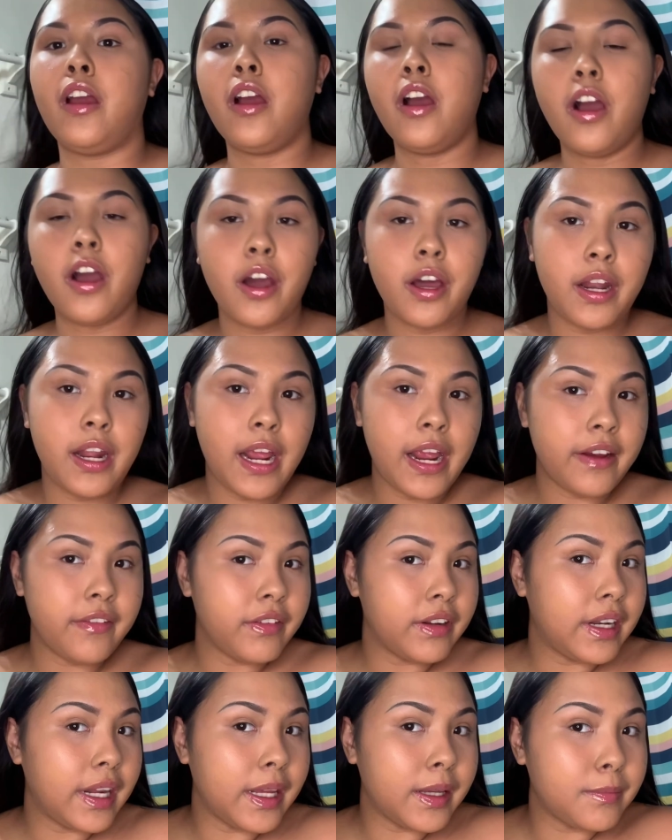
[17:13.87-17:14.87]
on an
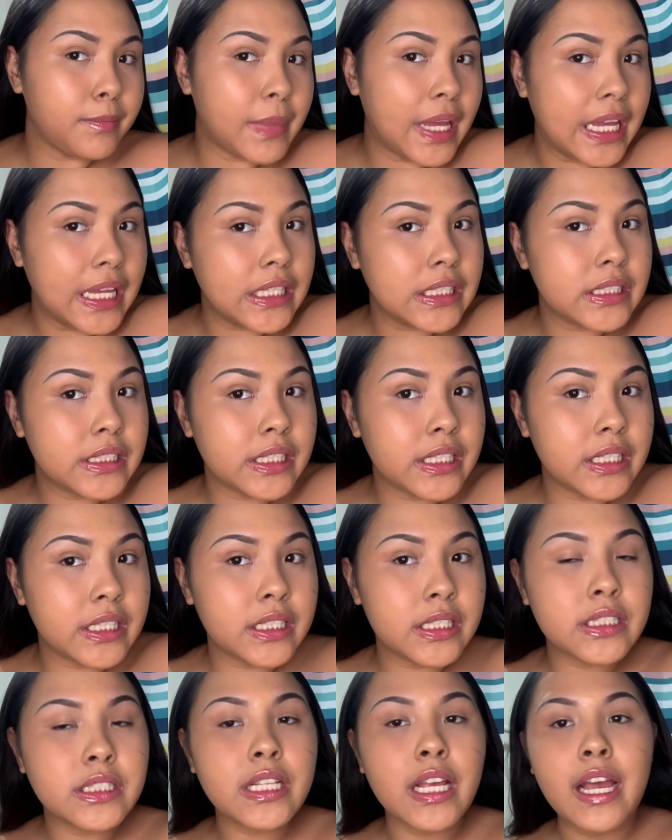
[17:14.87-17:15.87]
everyday basis.
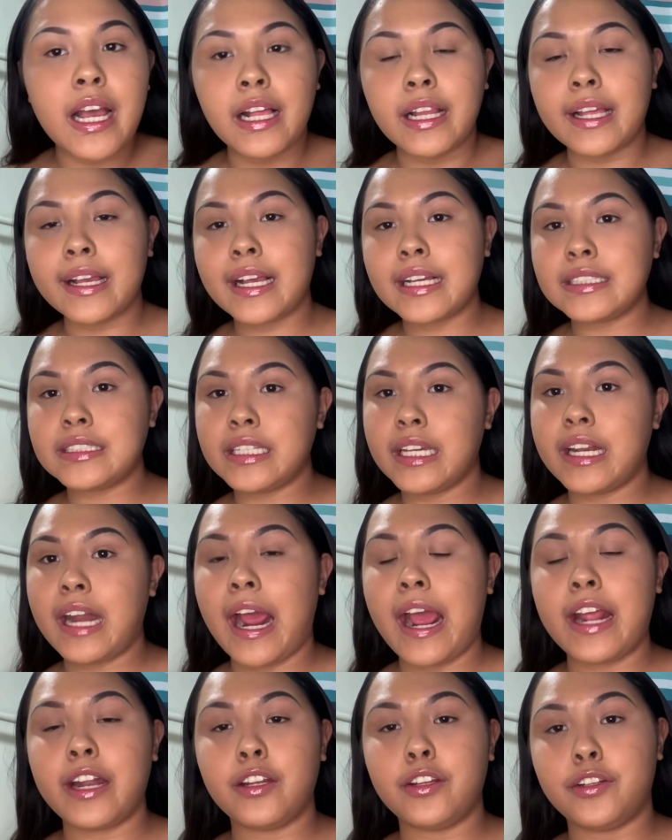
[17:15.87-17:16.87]
Like I said, I
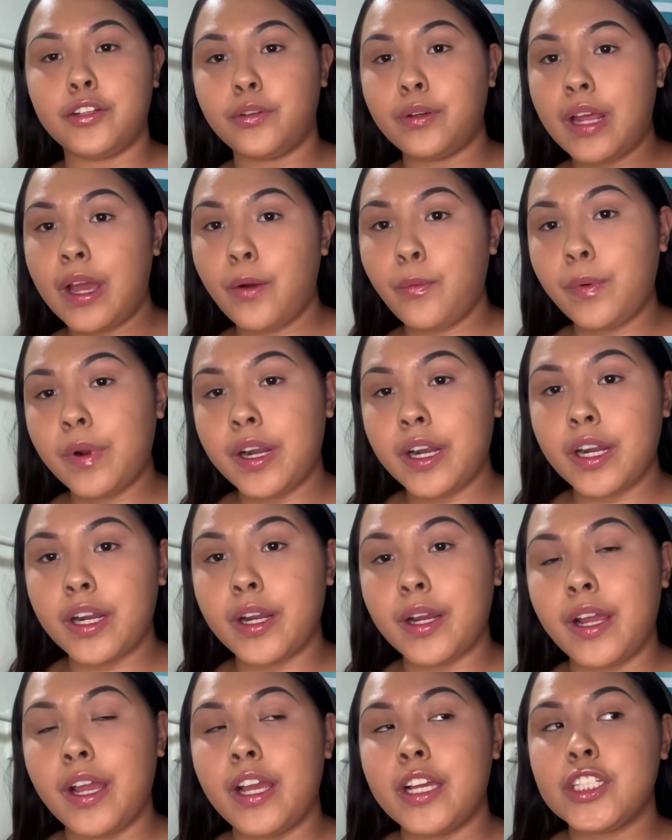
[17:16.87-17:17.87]
do not wear
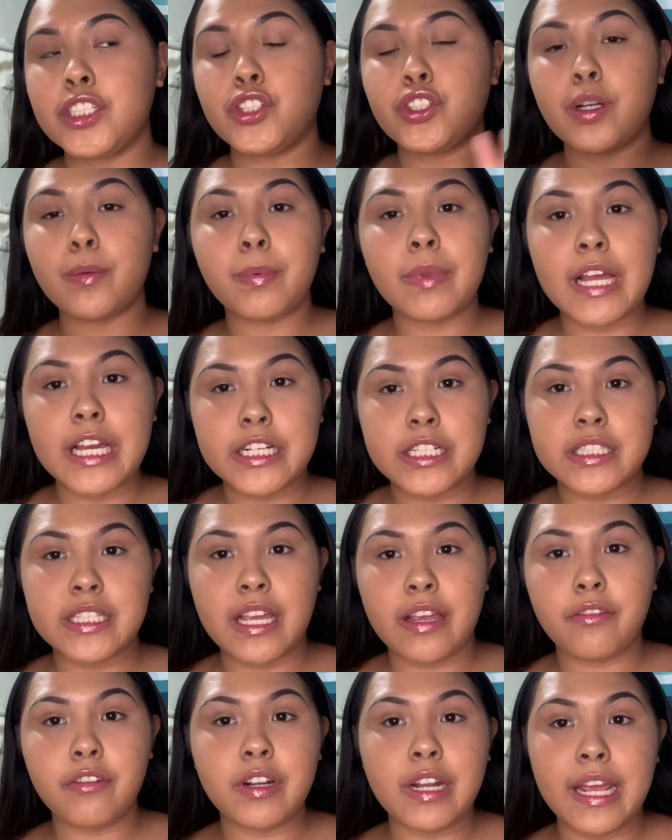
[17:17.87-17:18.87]
strip lashes
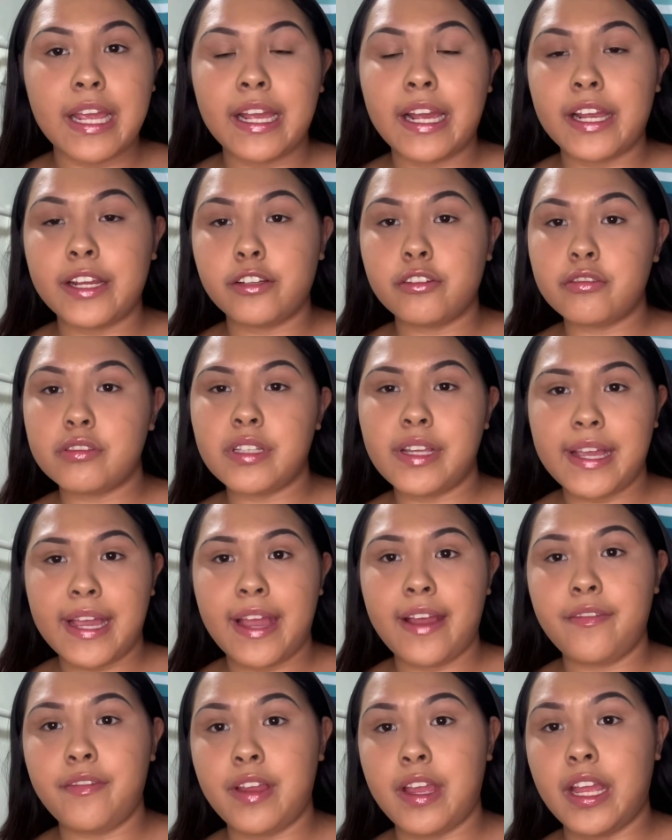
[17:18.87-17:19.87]
every day. I usually have
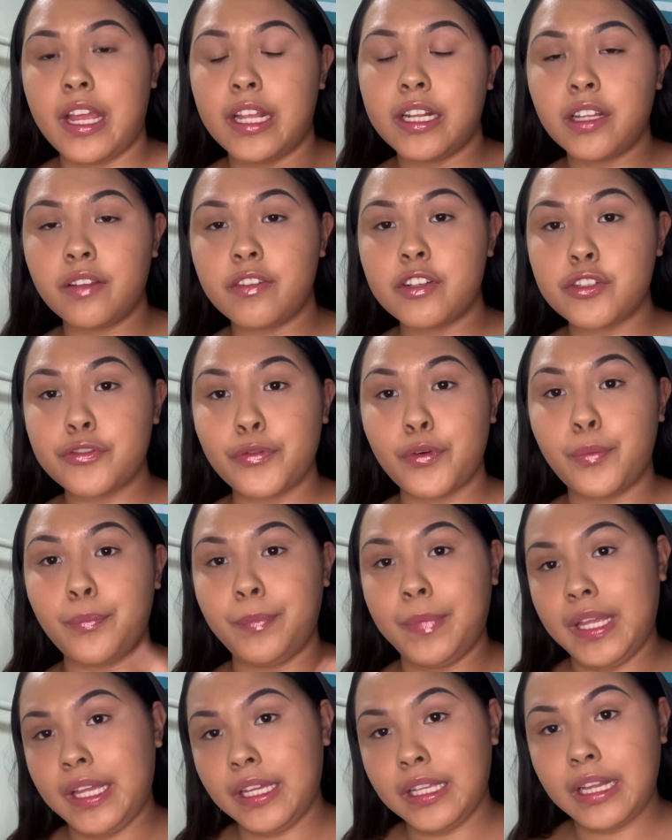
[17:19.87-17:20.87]
individual
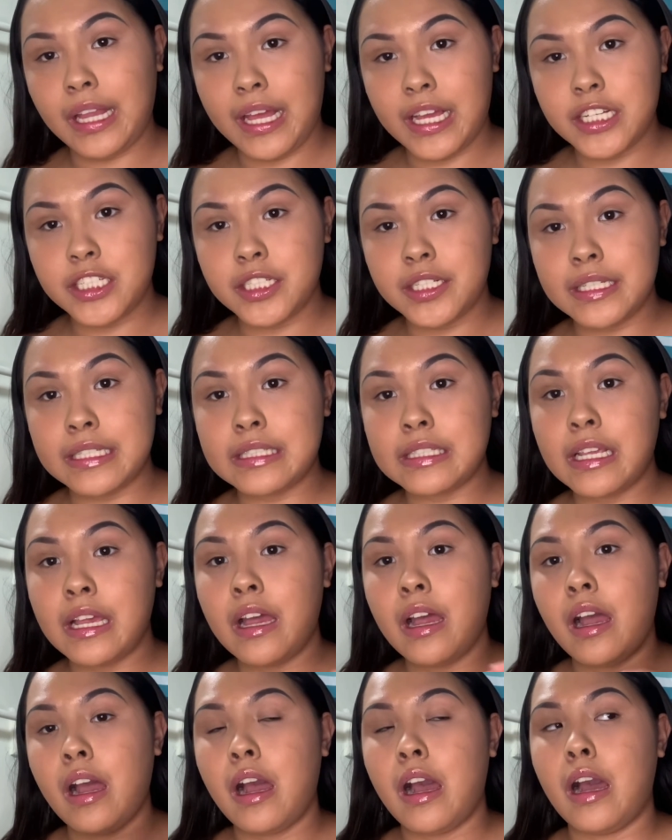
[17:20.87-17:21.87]
mink lashes,
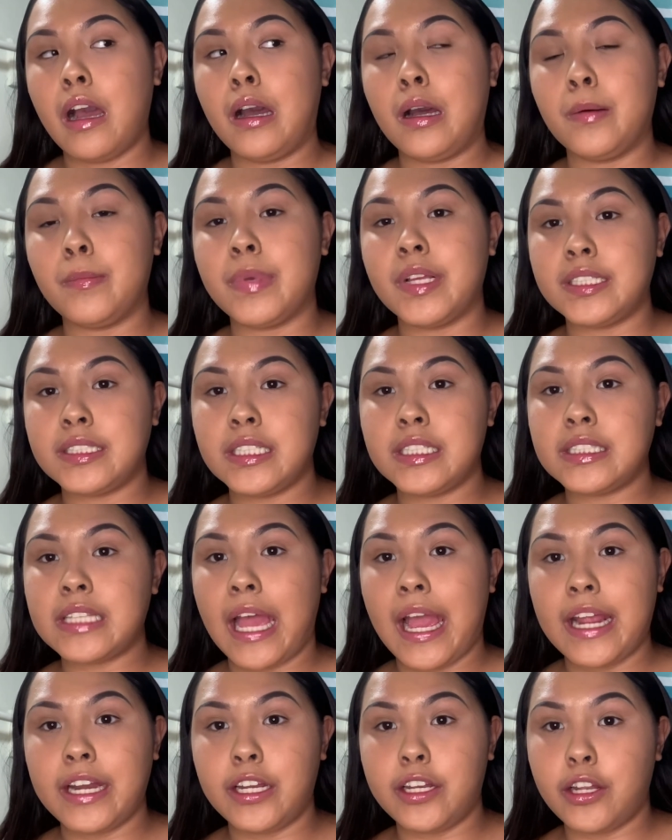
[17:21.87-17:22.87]
but since I
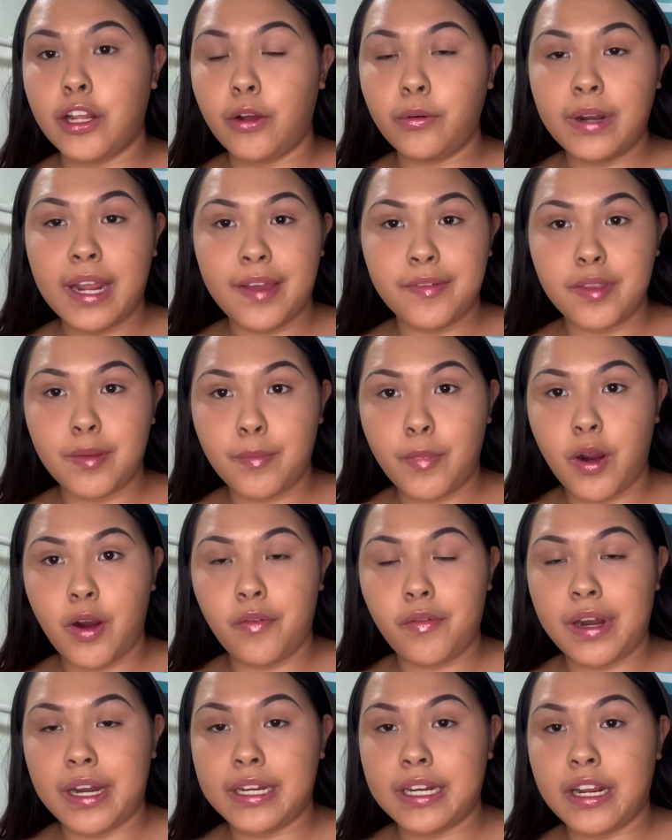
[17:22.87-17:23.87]
don't have them on
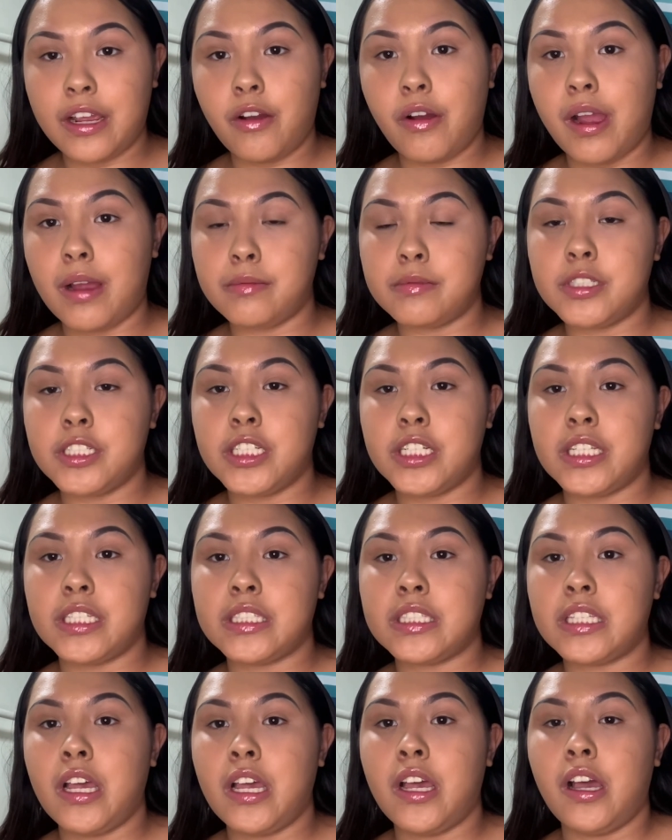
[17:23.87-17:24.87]
right now, I'm just
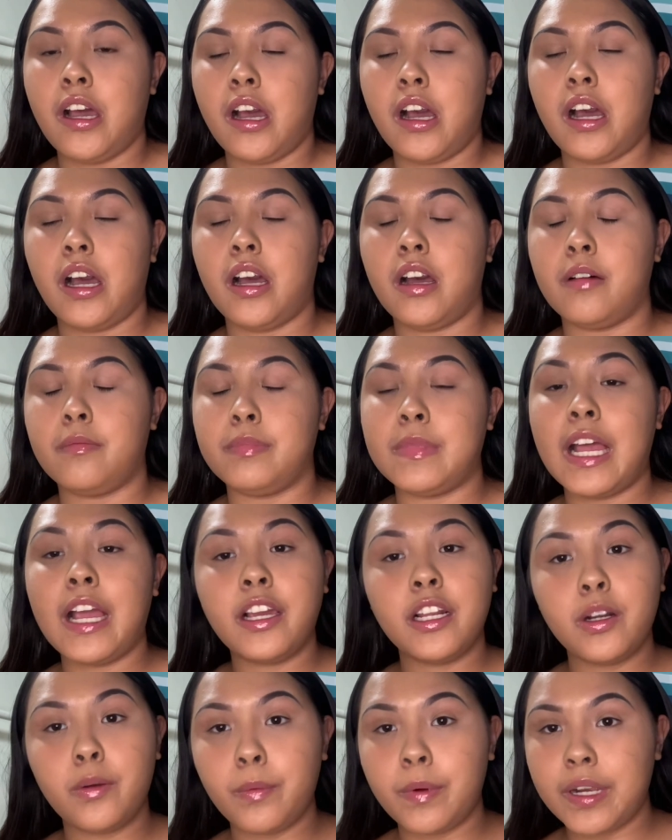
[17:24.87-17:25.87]
not gonna
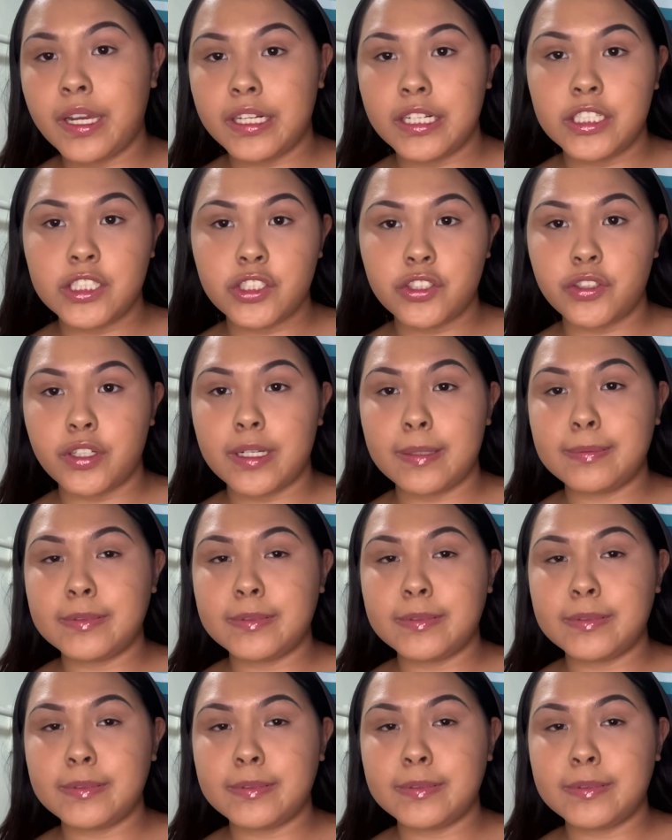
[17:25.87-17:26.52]
wear any strips.